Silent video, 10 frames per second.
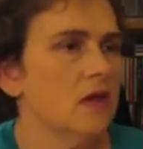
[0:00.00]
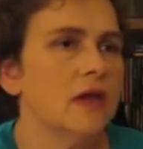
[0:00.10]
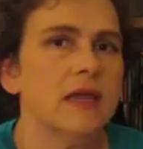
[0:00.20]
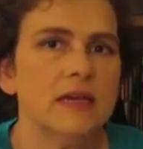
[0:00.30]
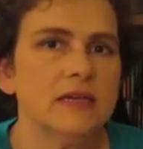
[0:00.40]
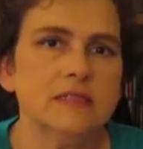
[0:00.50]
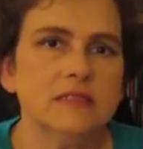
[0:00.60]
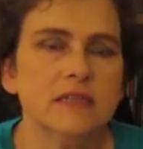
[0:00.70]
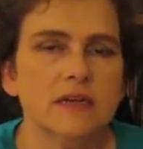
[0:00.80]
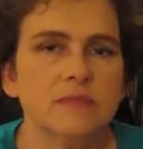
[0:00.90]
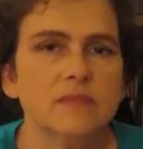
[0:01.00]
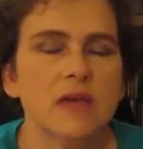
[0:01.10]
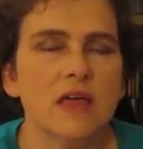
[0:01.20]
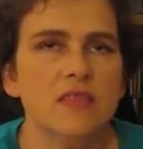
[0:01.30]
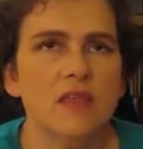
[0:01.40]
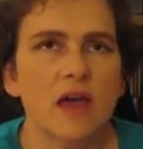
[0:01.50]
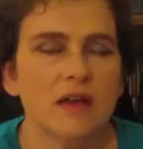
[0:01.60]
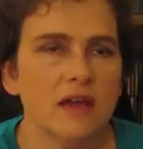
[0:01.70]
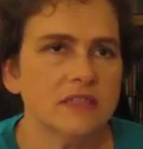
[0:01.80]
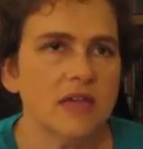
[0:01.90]
And
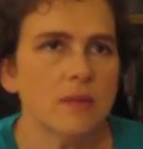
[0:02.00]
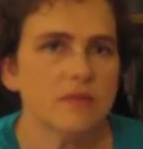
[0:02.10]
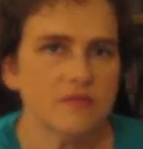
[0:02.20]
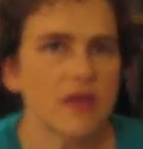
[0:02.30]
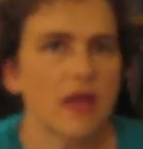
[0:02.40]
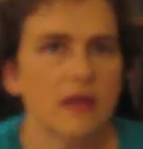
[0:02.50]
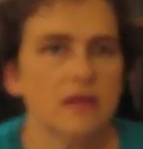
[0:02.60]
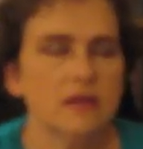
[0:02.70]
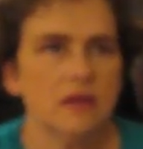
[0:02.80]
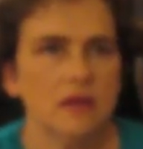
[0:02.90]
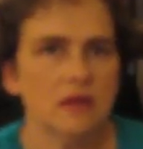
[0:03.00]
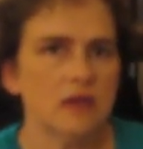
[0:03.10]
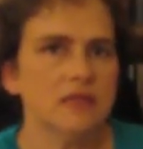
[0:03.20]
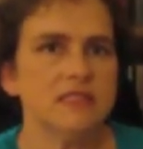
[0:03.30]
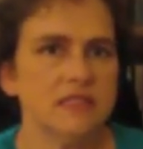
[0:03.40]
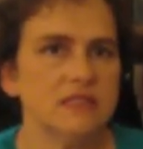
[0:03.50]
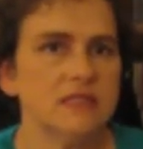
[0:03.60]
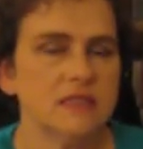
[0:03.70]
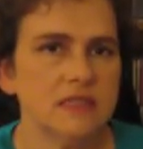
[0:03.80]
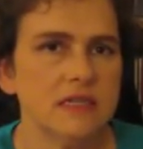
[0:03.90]
on top of that,
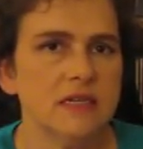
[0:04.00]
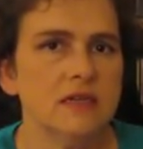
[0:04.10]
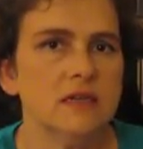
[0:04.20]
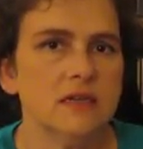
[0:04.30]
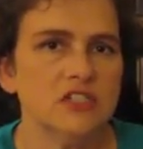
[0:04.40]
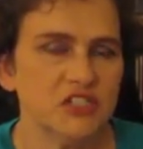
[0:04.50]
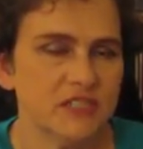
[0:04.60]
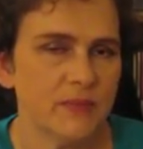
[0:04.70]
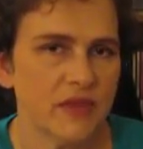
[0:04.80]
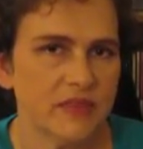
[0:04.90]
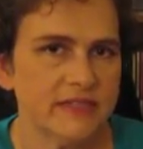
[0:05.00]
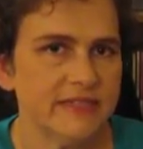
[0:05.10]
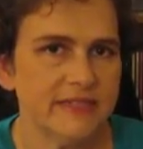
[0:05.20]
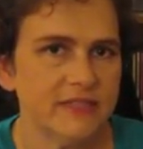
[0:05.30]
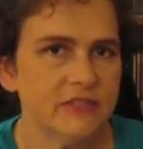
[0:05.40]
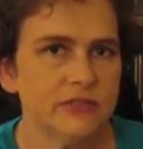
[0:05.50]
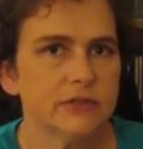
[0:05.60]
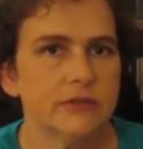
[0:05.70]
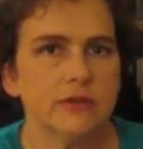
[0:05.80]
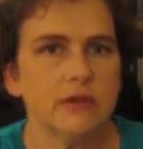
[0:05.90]
seasonally, just to make things
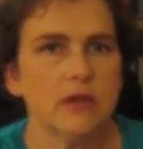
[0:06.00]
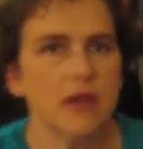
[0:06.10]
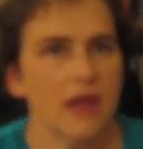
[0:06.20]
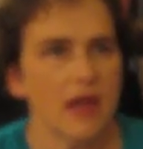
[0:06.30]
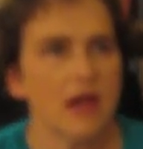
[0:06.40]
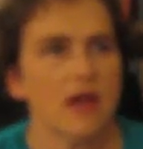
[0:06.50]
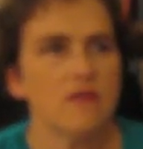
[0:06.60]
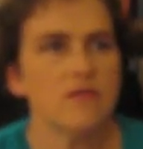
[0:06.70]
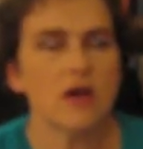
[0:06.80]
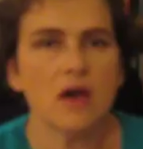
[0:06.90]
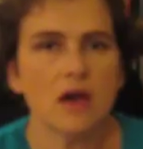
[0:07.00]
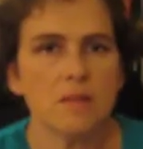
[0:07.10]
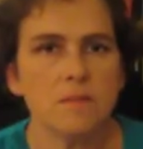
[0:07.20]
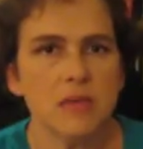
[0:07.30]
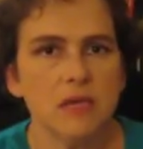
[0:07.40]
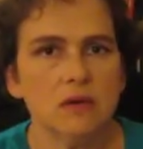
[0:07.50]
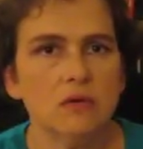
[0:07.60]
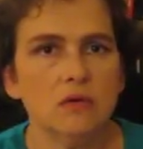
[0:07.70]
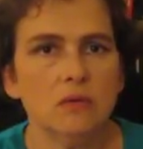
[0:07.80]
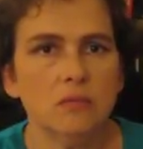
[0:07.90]
easier, have a
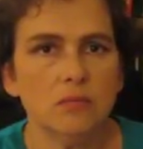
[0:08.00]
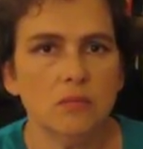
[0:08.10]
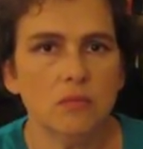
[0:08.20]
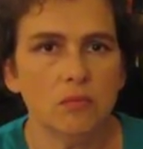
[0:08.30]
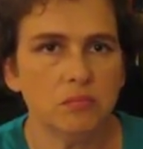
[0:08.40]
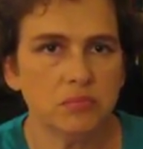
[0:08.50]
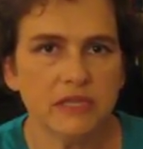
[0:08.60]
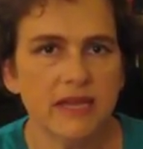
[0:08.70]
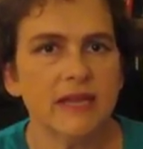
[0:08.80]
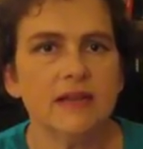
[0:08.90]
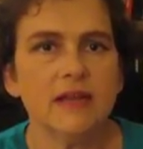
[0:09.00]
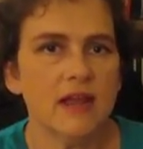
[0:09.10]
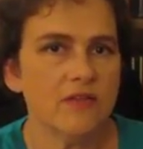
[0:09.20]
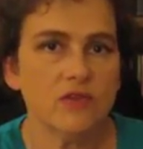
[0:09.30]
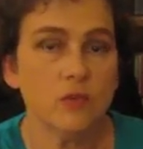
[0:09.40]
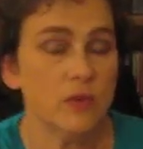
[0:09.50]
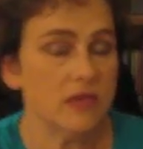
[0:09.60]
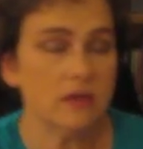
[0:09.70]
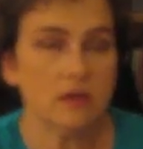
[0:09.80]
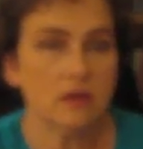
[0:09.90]
meal plan every
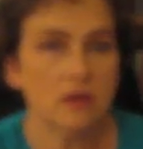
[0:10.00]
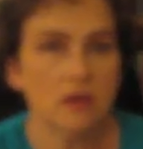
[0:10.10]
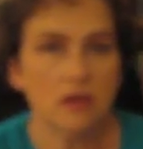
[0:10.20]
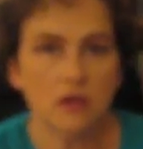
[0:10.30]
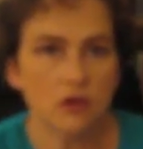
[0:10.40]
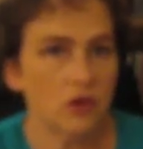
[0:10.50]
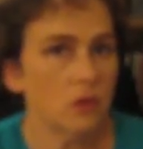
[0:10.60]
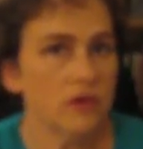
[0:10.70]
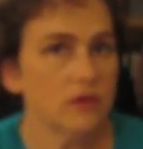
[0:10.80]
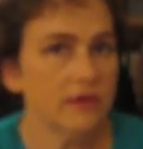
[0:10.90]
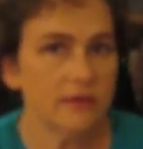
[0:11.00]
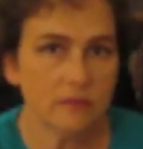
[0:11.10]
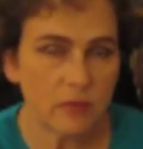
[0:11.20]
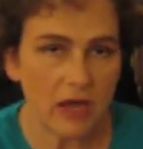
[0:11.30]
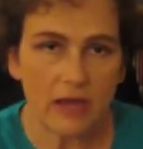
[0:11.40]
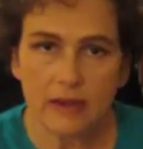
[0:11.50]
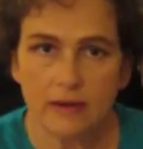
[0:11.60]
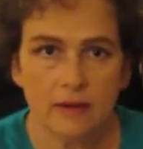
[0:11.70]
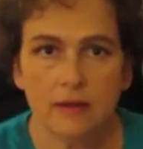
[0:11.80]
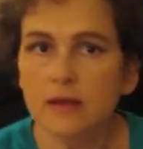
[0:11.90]
week. Know what you need to buy.